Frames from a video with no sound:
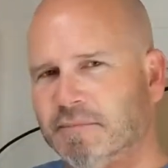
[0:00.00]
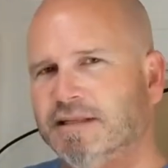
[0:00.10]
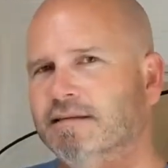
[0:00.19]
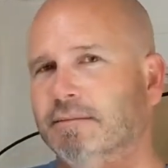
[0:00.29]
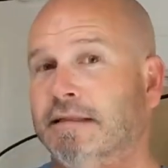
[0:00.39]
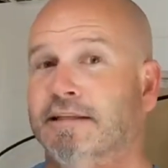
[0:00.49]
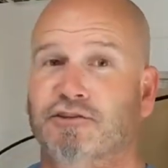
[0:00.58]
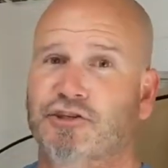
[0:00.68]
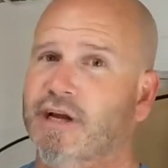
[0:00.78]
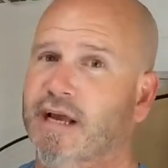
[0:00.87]
has been something
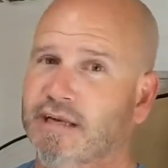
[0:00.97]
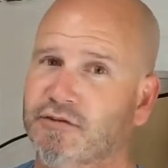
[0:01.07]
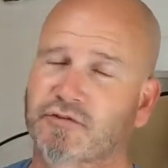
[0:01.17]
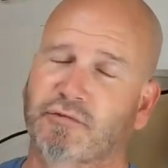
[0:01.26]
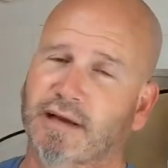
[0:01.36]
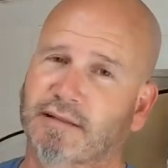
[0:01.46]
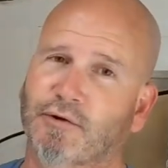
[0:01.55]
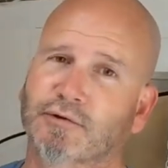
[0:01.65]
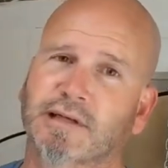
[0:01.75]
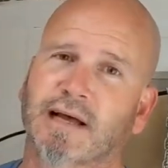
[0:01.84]
that's changed throughout
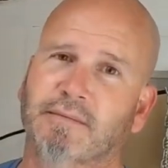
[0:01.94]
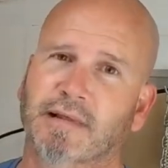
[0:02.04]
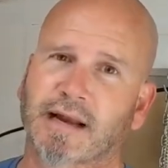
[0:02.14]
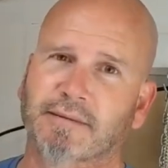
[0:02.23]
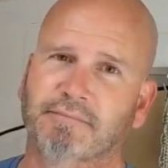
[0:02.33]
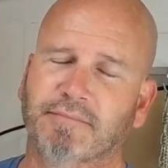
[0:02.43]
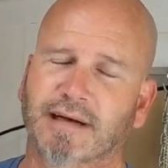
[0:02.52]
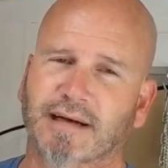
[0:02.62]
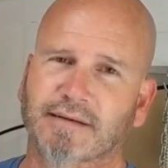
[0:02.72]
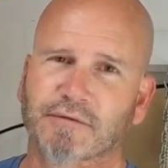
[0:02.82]
the whole time that I.
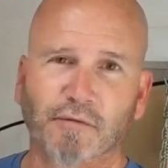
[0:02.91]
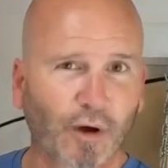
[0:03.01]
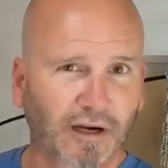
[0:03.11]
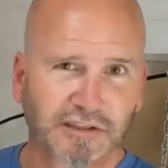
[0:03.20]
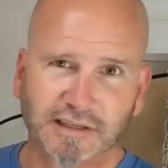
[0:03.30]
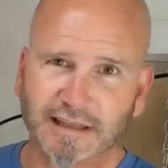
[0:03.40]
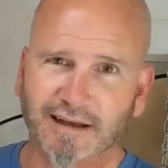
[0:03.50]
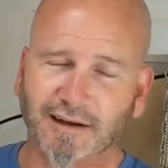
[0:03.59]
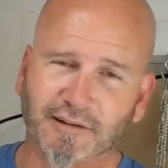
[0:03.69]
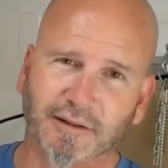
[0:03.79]
Uh, if you've watched
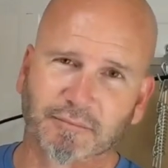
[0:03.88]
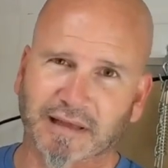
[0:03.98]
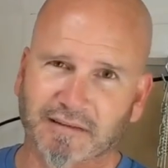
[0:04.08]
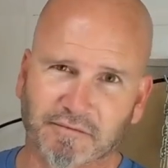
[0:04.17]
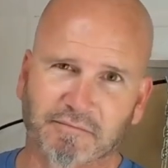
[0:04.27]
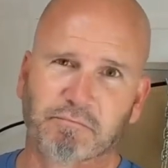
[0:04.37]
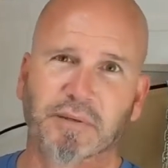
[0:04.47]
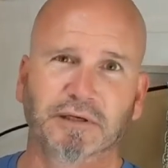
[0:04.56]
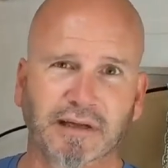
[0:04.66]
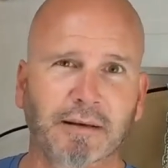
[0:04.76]
all the kind of
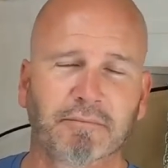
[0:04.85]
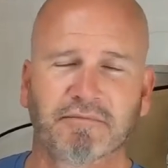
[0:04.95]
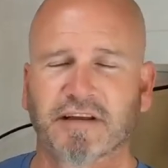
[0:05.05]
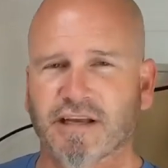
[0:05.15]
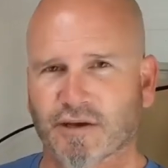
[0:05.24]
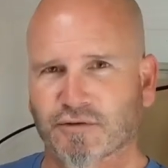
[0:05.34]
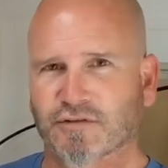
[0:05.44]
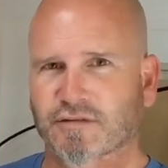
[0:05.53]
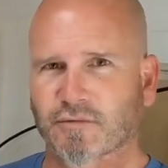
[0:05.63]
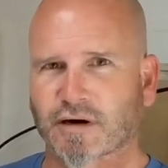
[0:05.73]
build-up
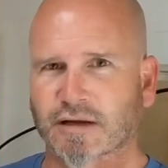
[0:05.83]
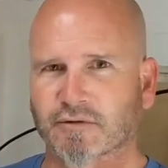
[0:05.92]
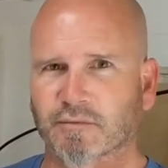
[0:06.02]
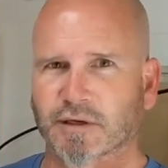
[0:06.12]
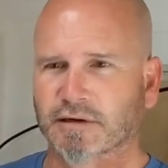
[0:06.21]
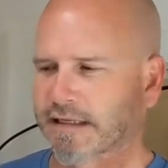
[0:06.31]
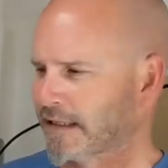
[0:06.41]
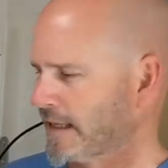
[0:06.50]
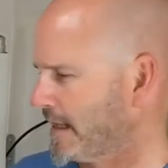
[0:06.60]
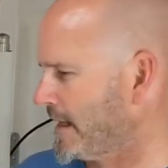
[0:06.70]
videos where I was
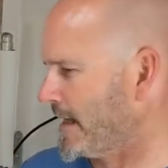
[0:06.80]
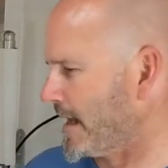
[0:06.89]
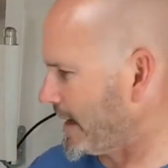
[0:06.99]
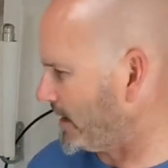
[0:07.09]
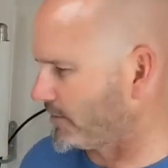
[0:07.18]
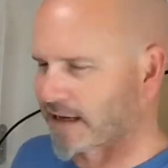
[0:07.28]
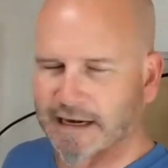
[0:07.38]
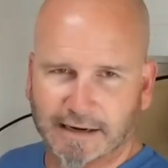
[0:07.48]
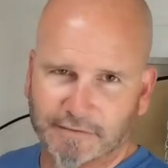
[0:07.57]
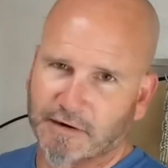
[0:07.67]
building, I had all kind of